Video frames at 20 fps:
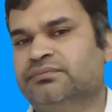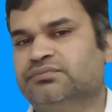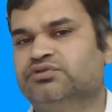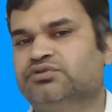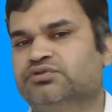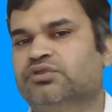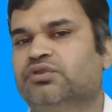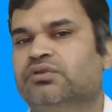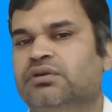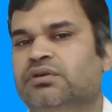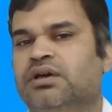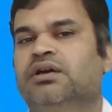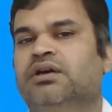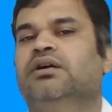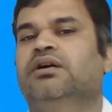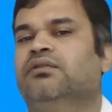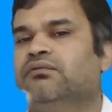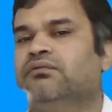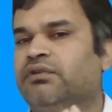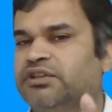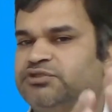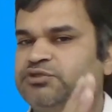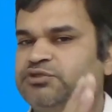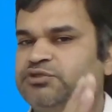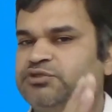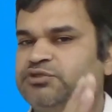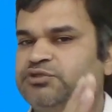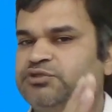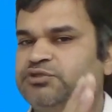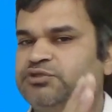So once
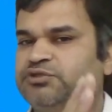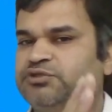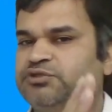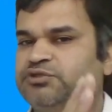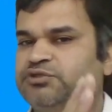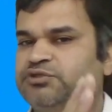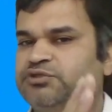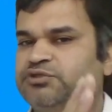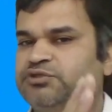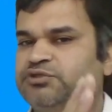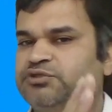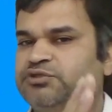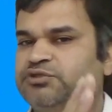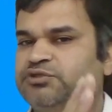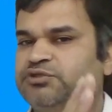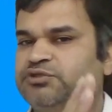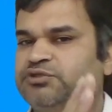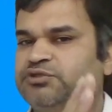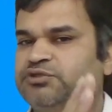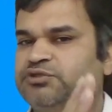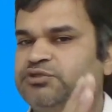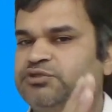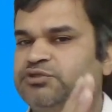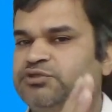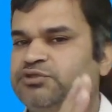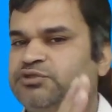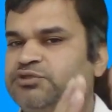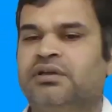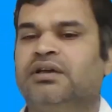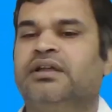you install
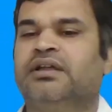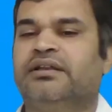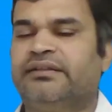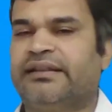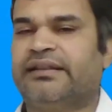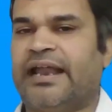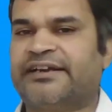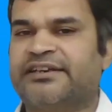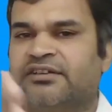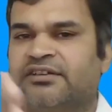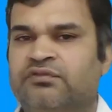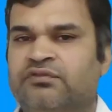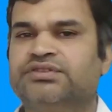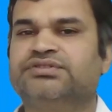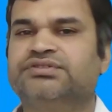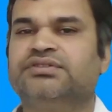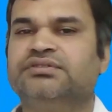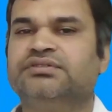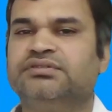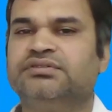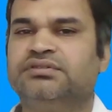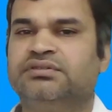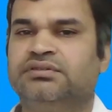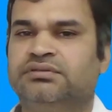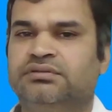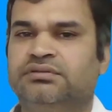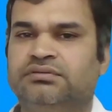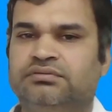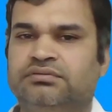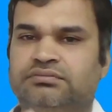5.2 or later
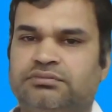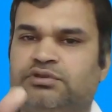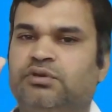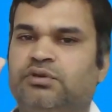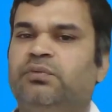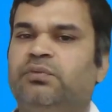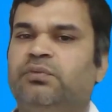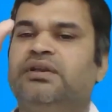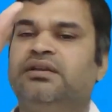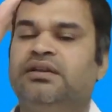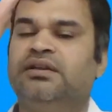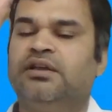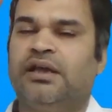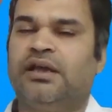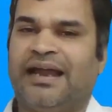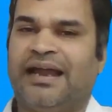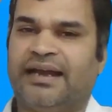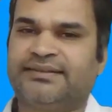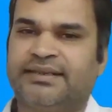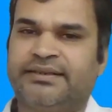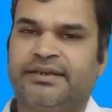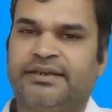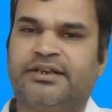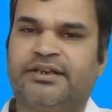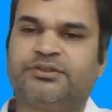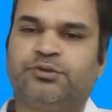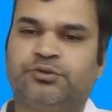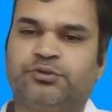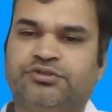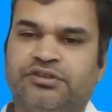versions, you will at the
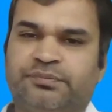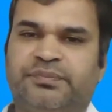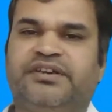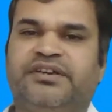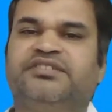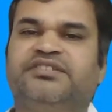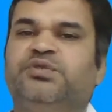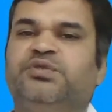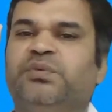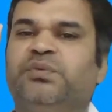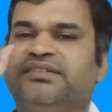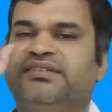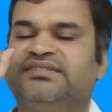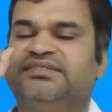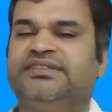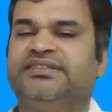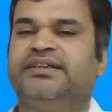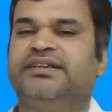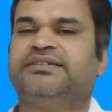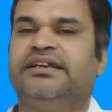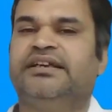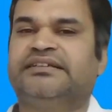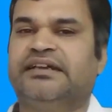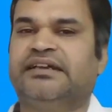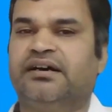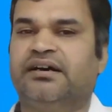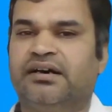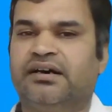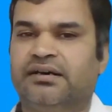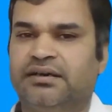data sources page, you will see a
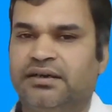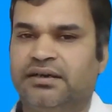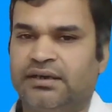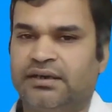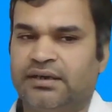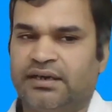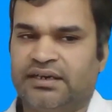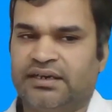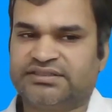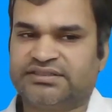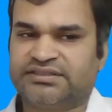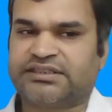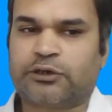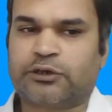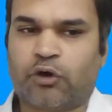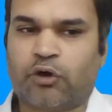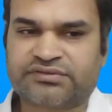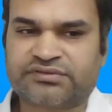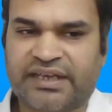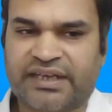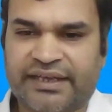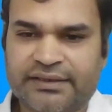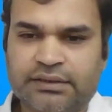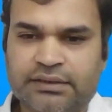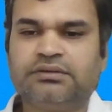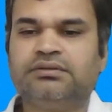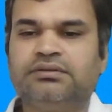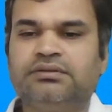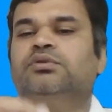data StarRocks icon.